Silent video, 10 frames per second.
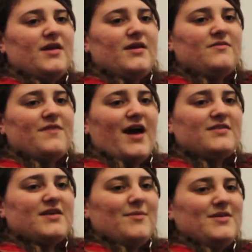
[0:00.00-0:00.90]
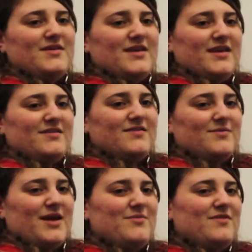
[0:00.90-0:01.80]
In fact, coming to Keene
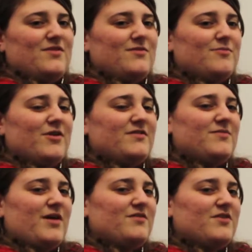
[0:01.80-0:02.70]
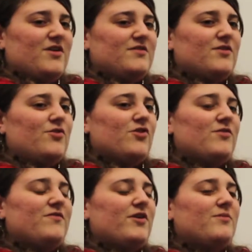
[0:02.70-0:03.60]
sometime in the spring semester is the
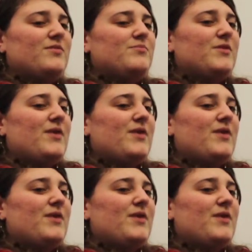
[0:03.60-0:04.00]
horror film The